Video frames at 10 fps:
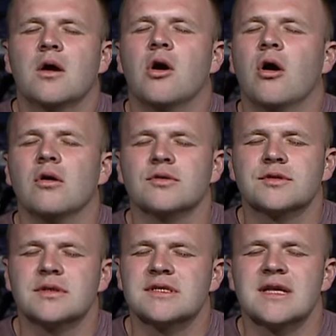a cult.
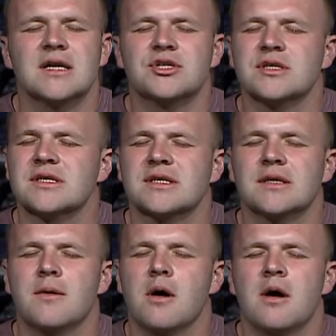It's not just
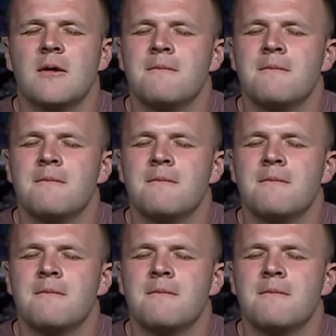a